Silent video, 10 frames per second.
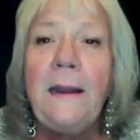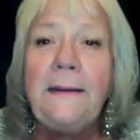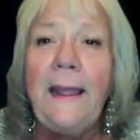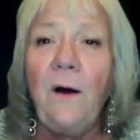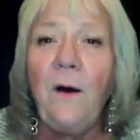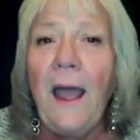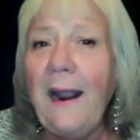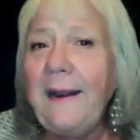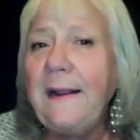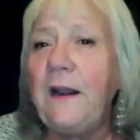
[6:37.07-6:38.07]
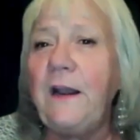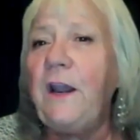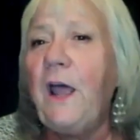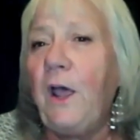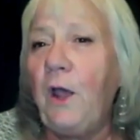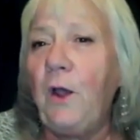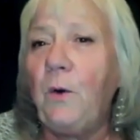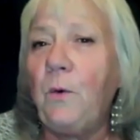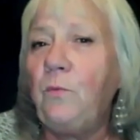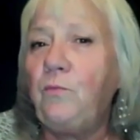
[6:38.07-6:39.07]
Now, I didn't
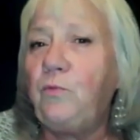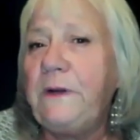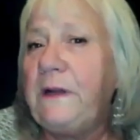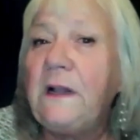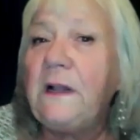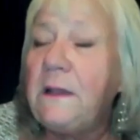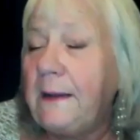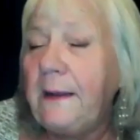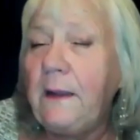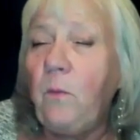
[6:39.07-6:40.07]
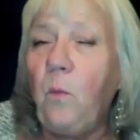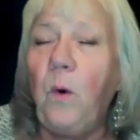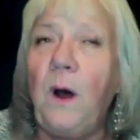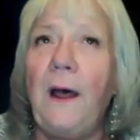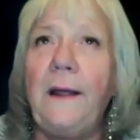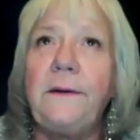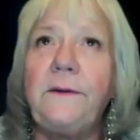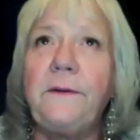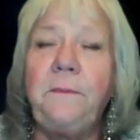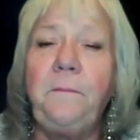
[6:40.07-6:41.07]
know really what
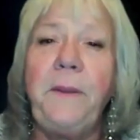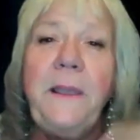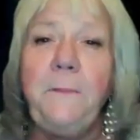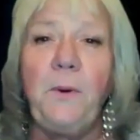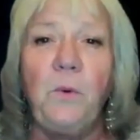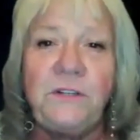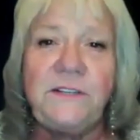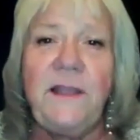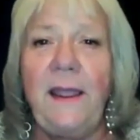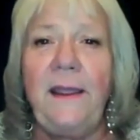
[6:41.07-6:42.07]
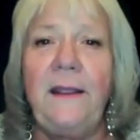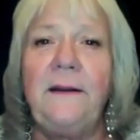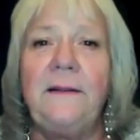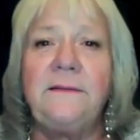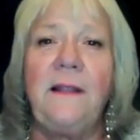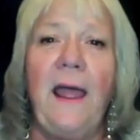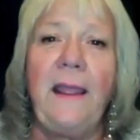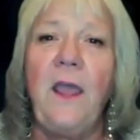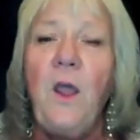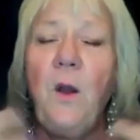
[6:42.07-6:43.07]
people were saying is
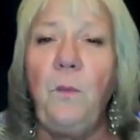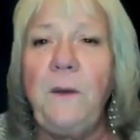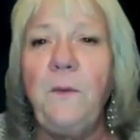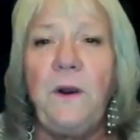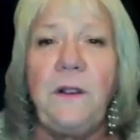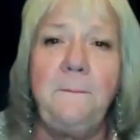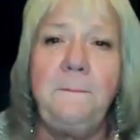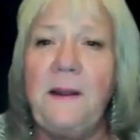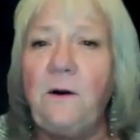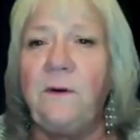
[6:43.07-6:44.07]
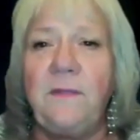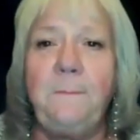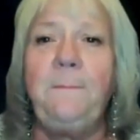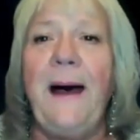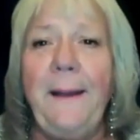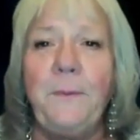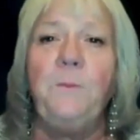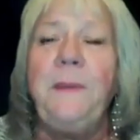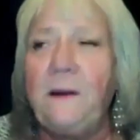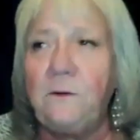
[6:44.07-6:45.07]
like we were in the middle of the
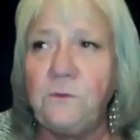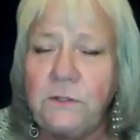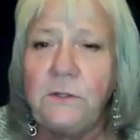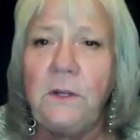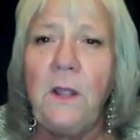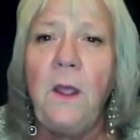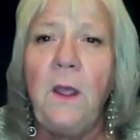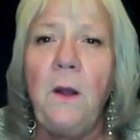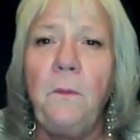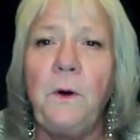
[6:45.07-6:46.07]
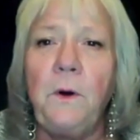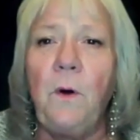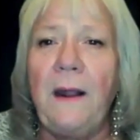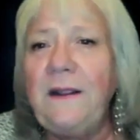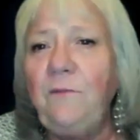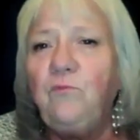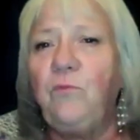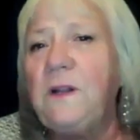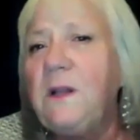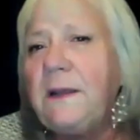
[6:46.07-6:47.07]
Bible Belt well, I didn't
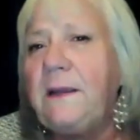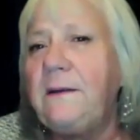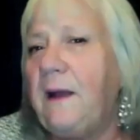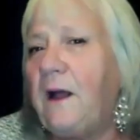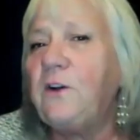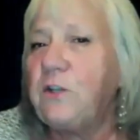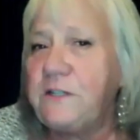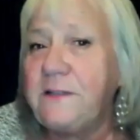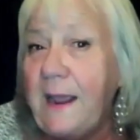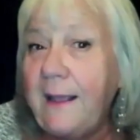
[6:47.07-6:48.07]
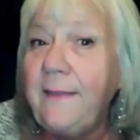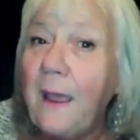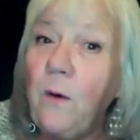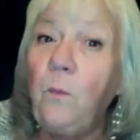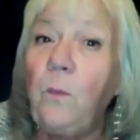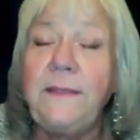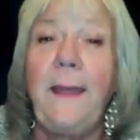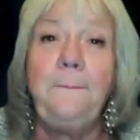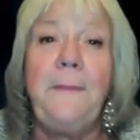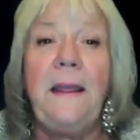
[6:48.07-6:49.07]
really understand that what
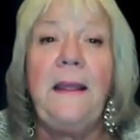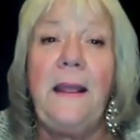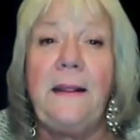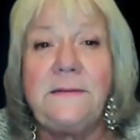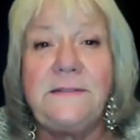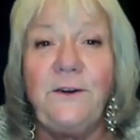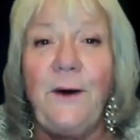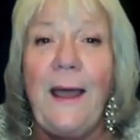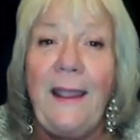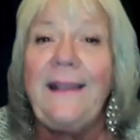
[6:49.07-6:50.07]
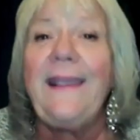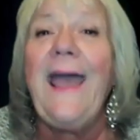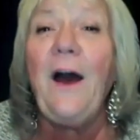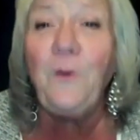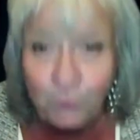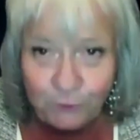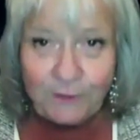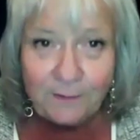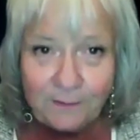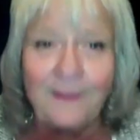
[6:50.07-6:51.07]
that meant until I encountered it.